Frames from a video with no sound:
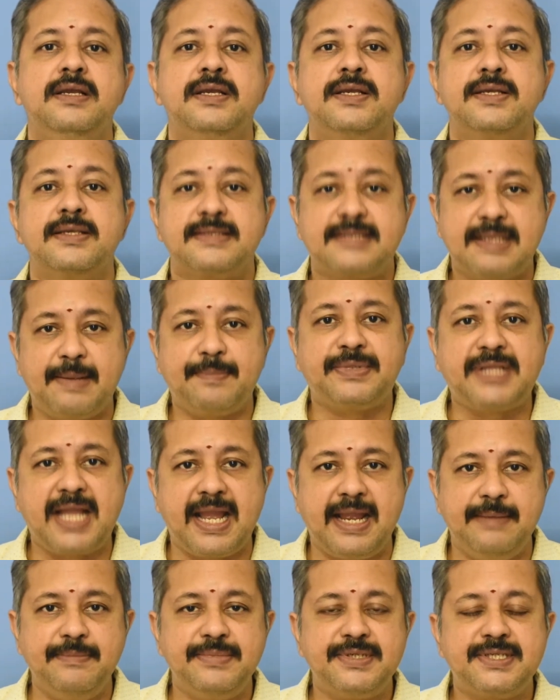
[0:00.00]

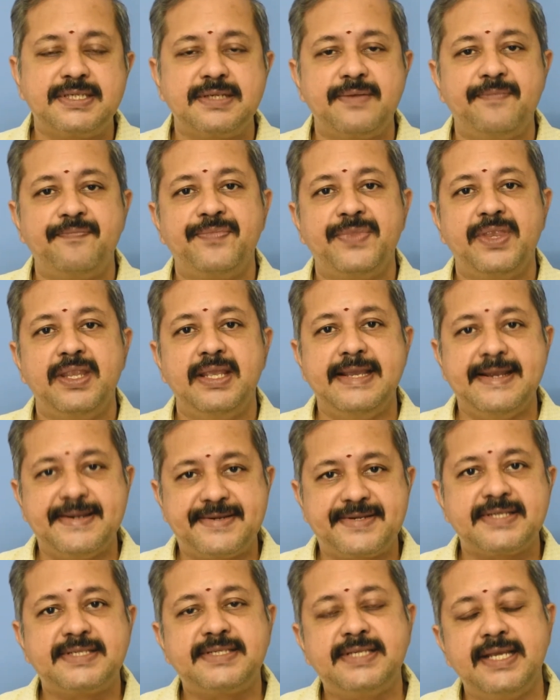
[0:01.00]
Sometimes,
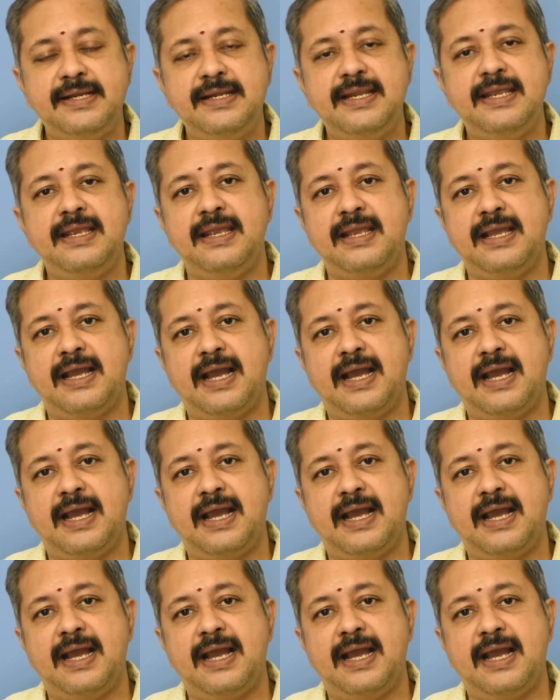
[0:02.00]
interestingly,